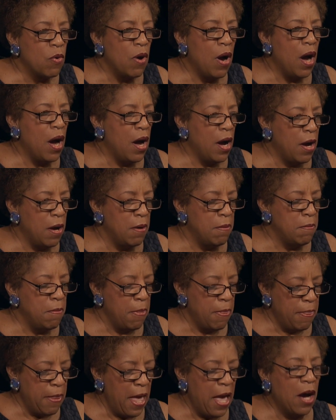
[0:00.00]
uh,
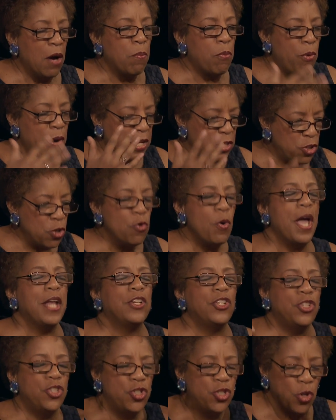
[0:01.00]
Hal Prince, who had
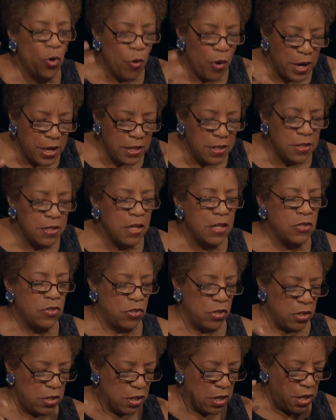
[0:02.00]
joined
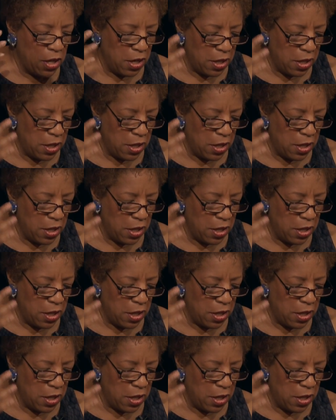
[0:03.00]
as a,